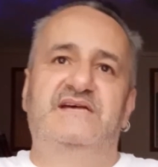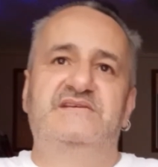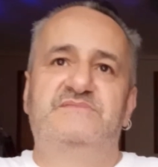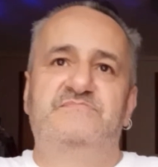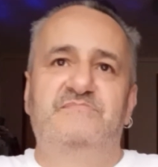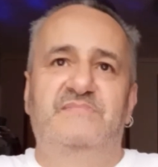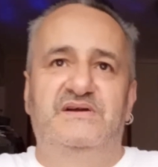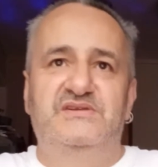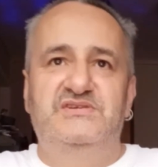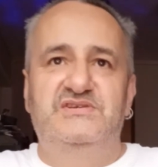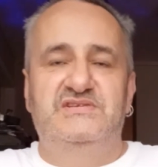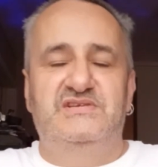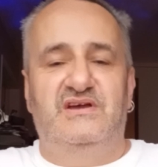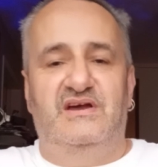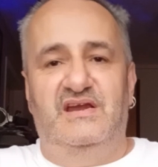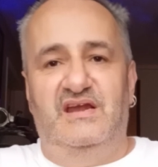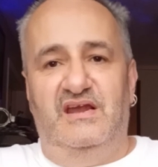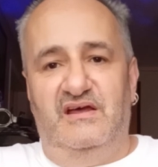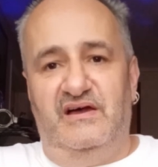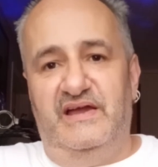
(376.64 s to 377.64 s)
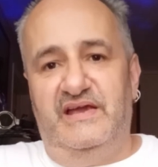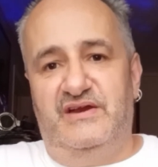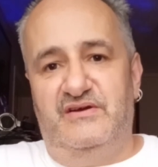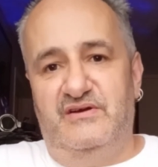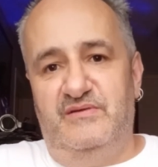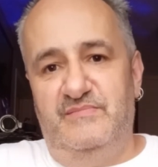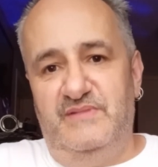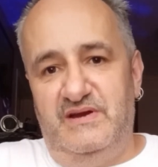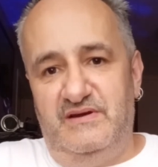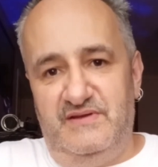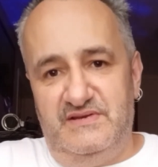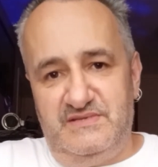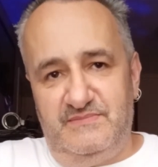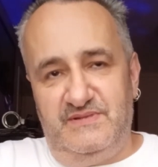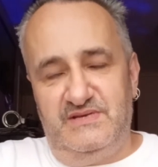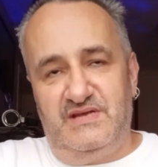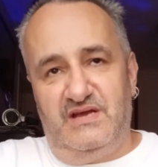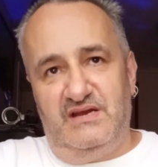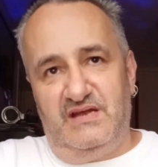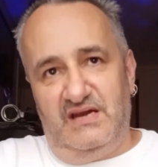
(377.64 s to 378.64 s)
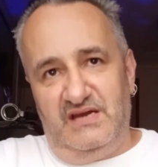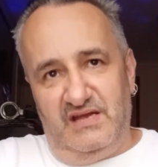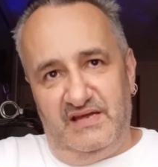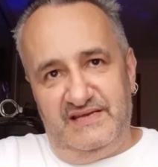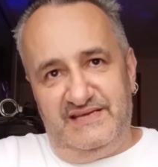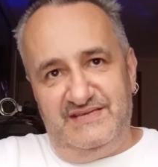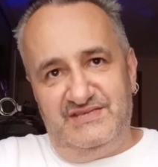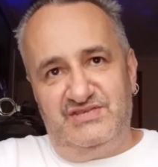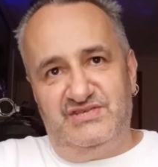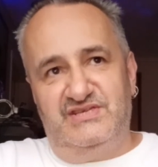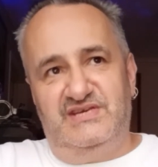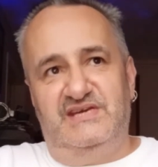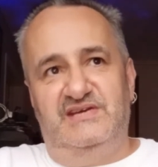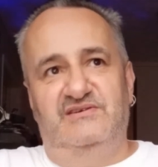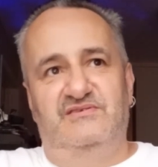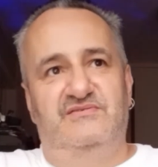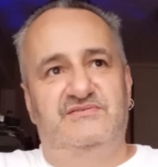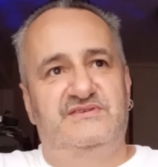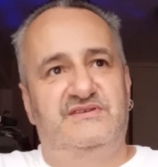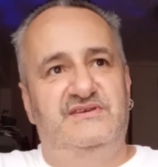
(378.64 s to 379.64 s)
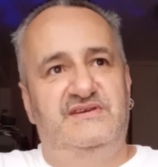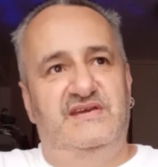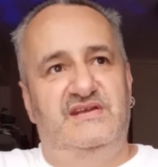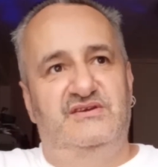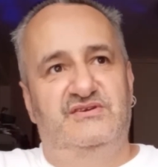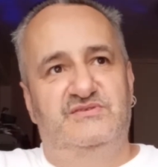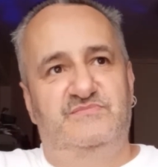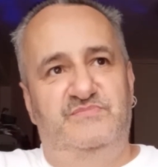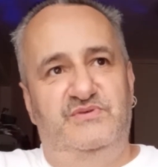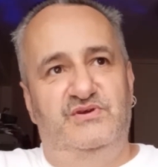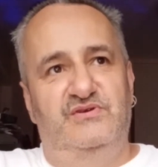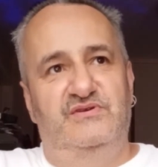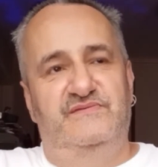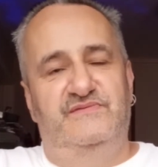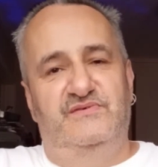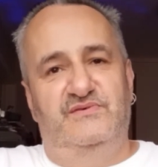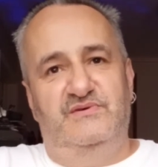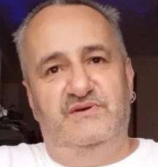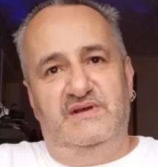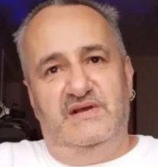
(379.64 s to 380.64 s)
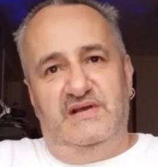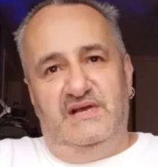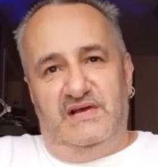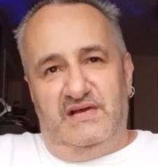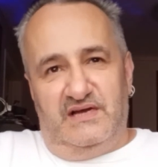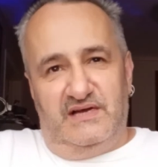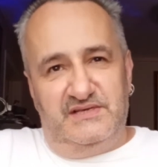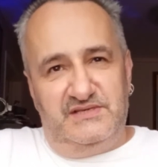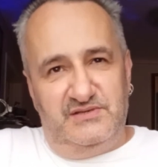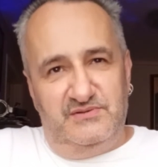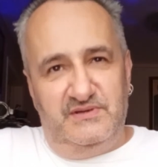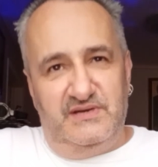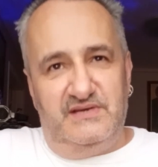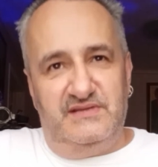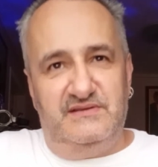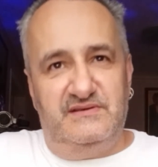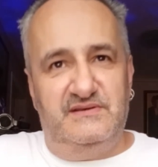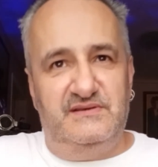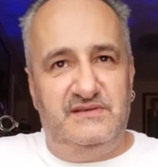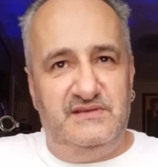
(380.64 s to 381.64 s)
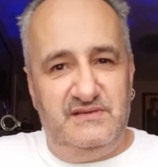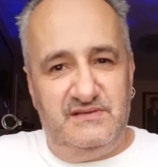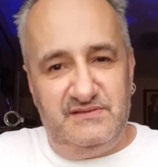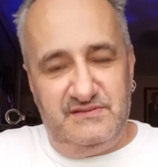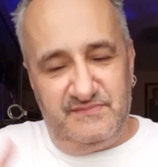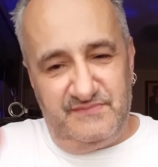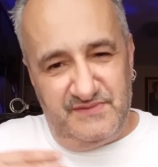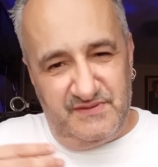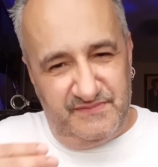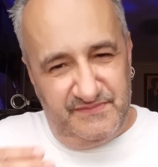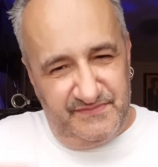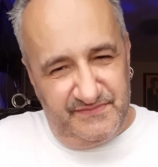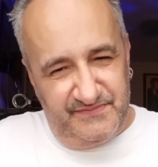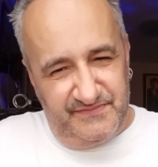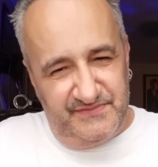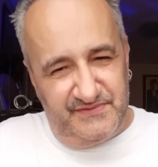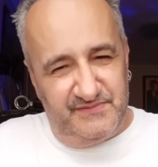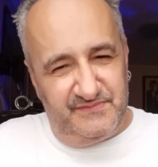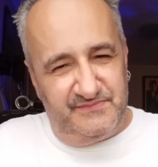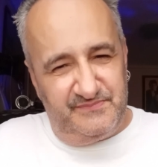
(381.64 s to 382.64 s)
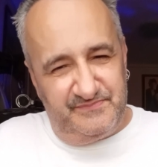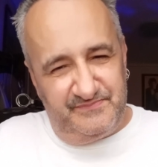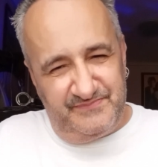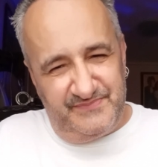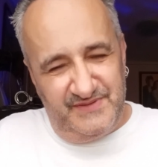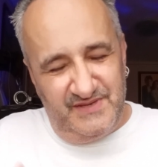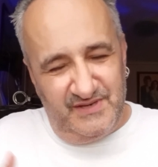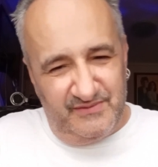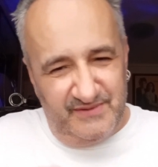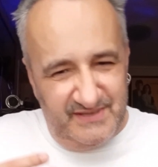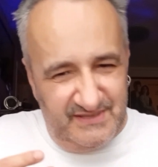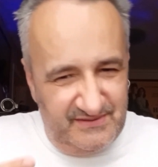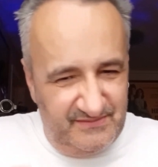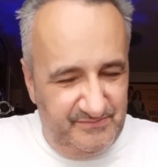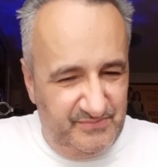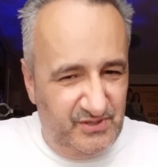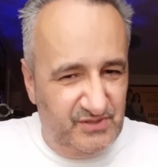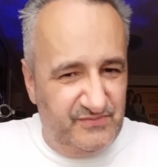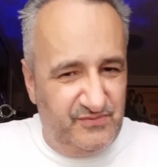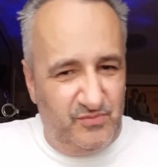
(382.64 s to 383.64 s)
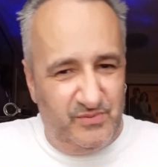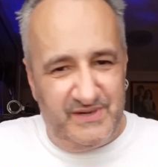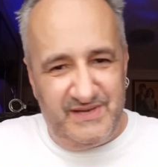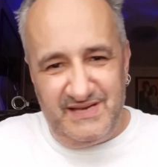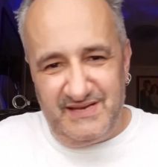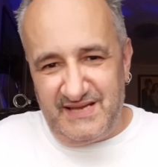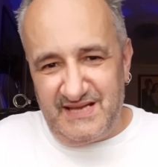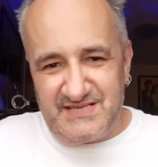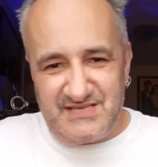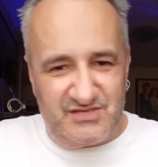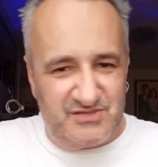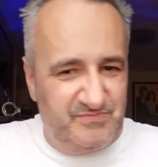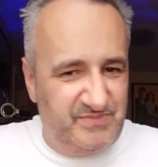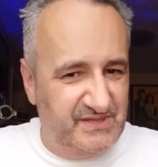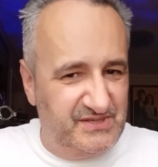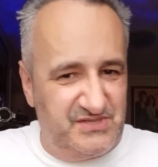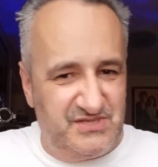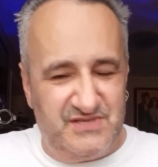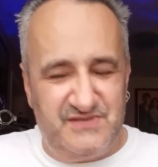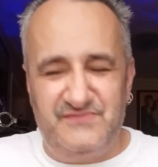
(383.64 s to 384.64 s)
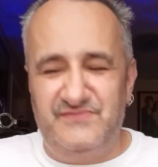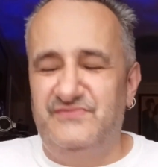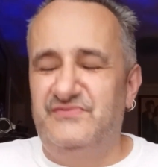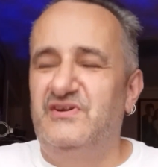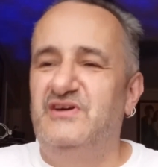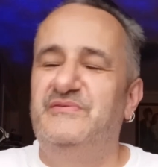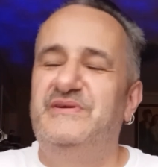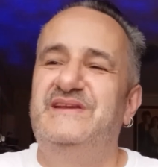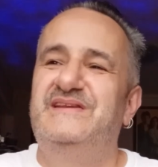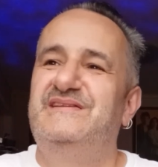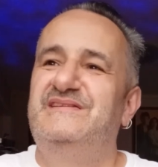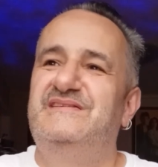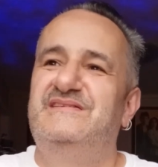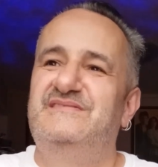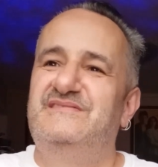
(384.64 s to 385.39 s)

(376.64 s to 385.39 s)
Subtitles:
much as I like Ramirez, I like his skills. I think he looks beautiful. I do get the you know, beautiful when he gets those punches throwing,